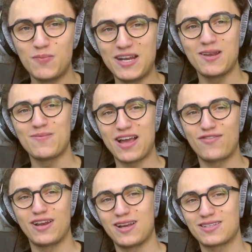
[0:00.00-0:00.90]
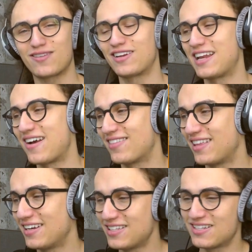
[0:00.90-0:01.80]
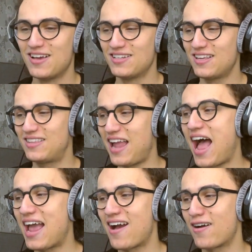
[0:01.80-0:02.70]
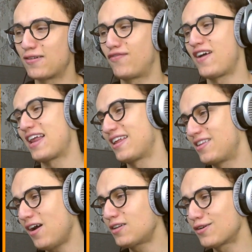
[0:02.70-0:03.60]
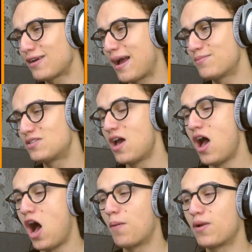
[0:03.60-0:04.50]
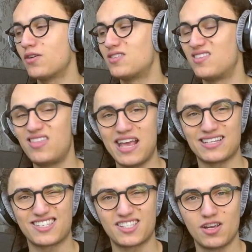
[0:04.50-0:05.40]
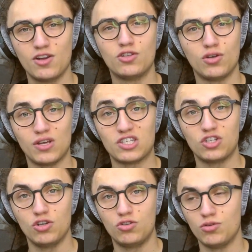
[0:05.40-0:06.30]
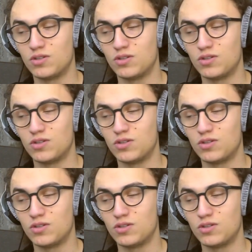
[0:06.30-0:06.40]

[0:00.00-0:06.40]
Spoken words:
been in my videos every now and then. He's a diehard fan. And Dr. Rams uploads this to his YouTube